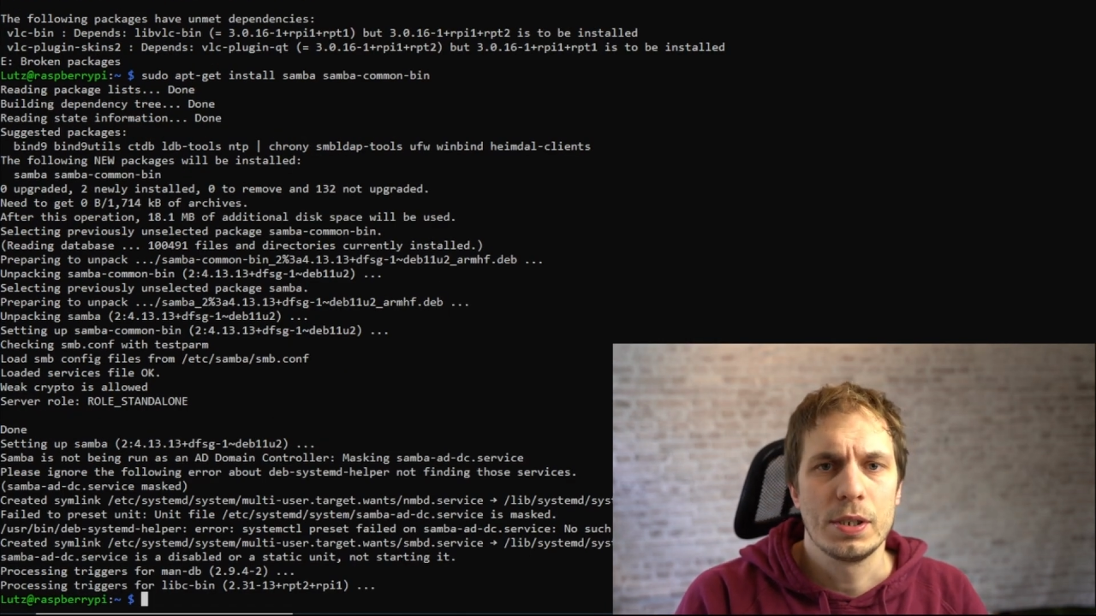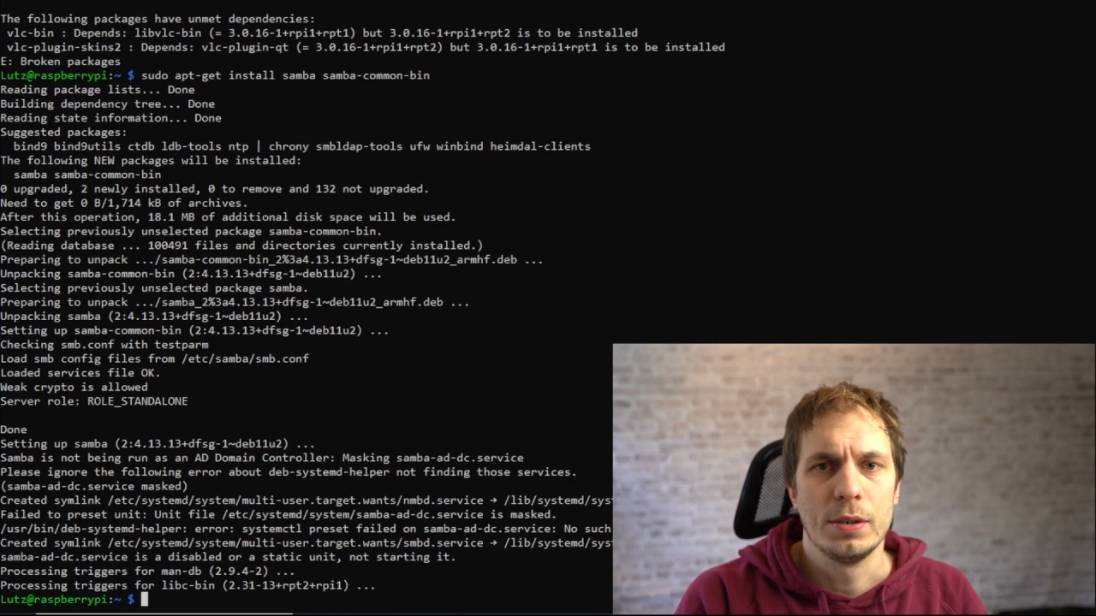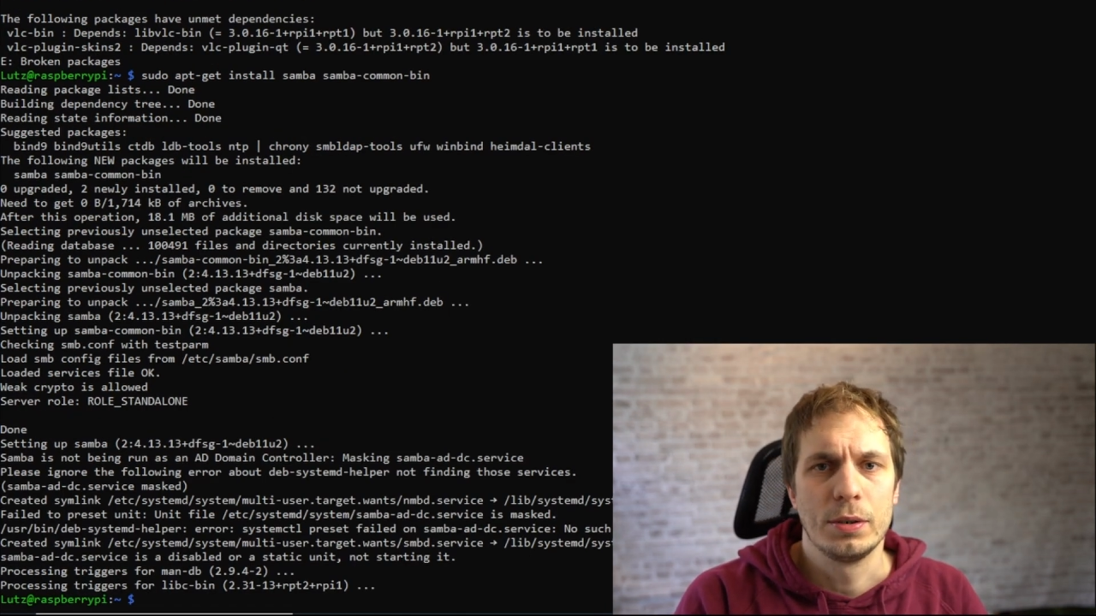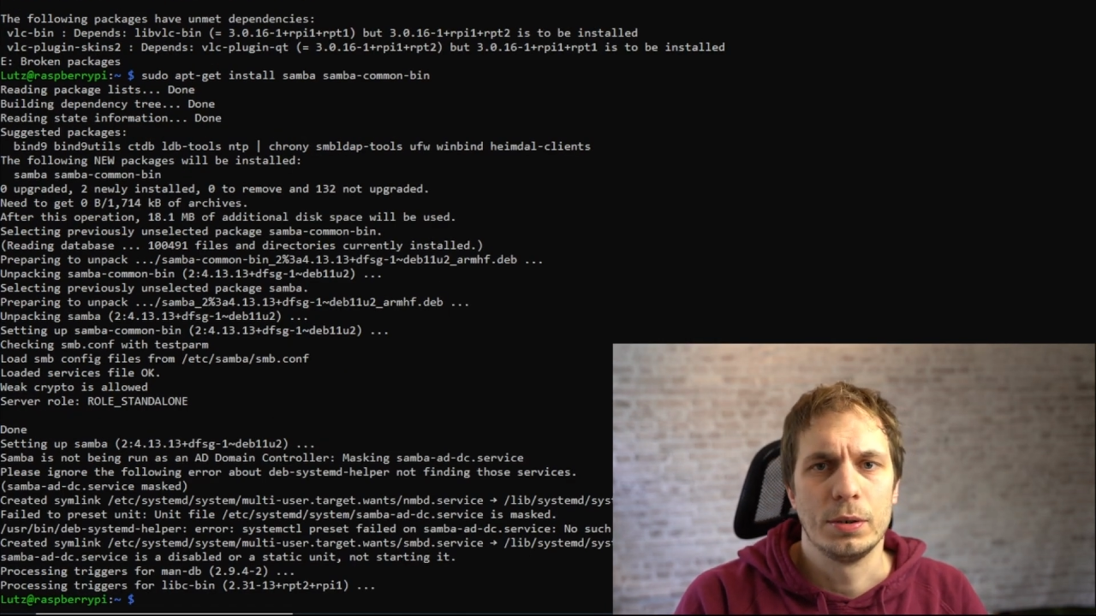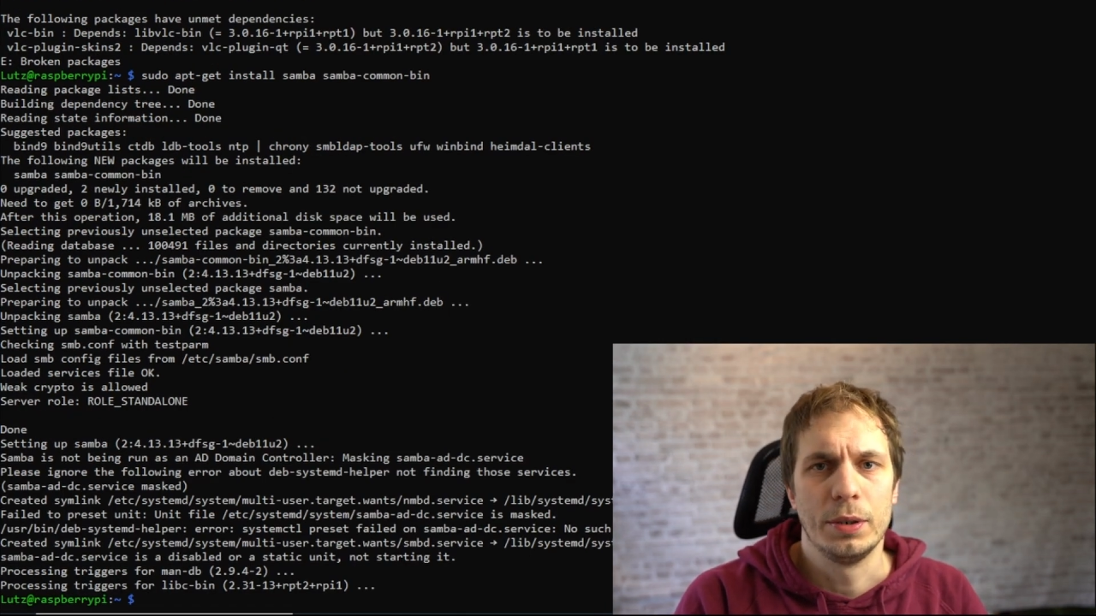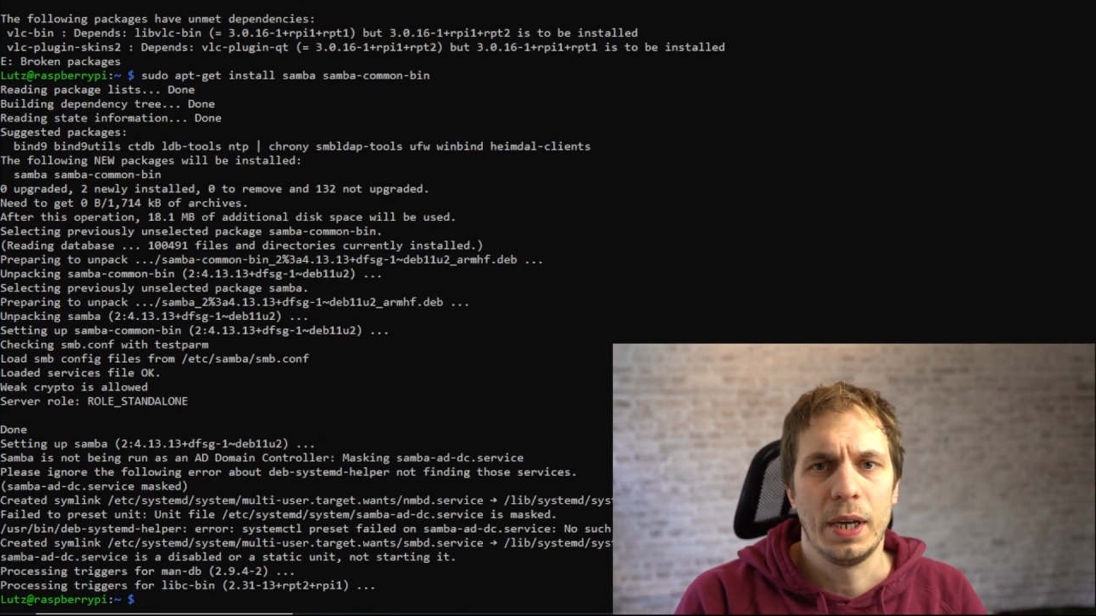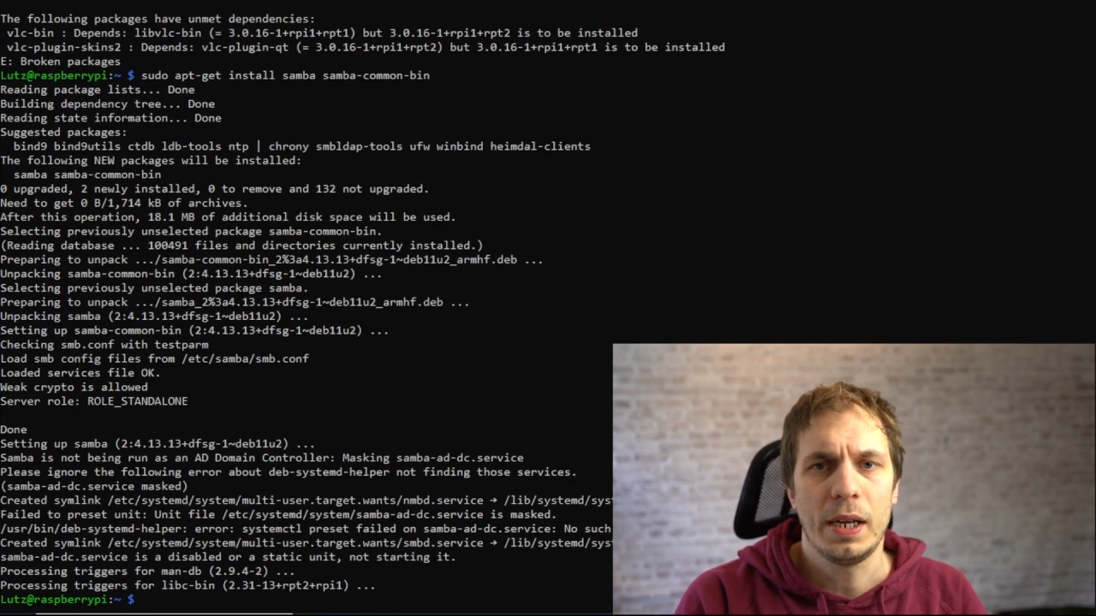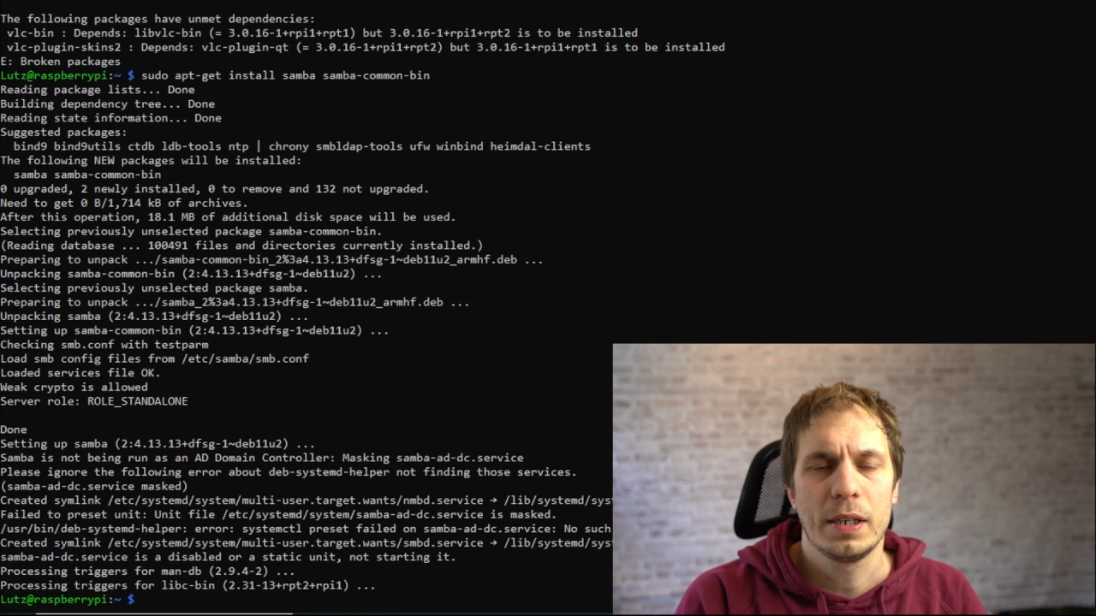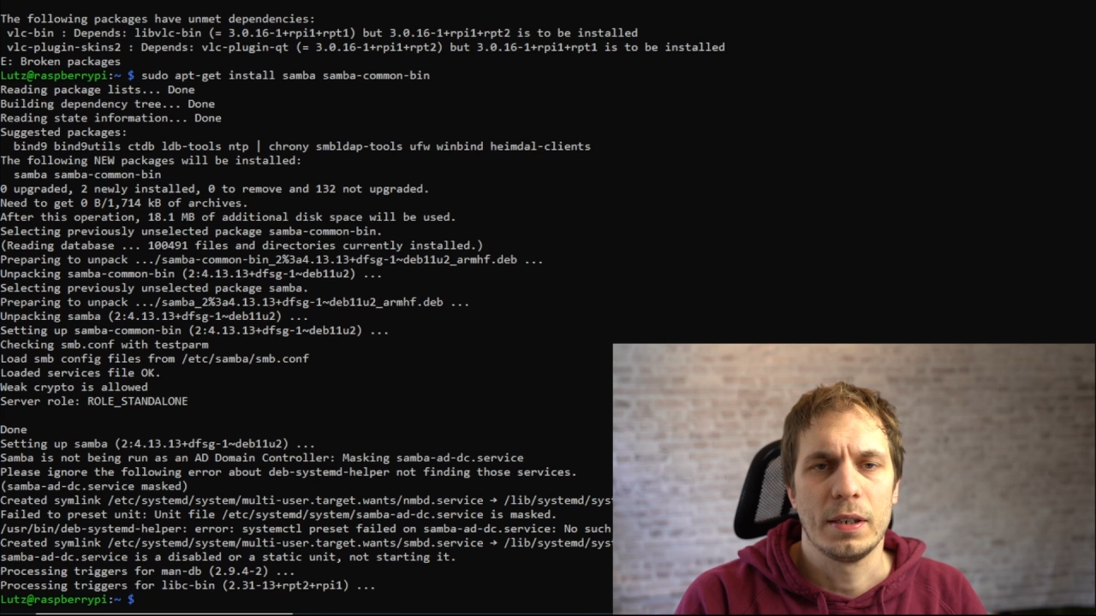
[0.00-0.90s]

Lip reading: to create a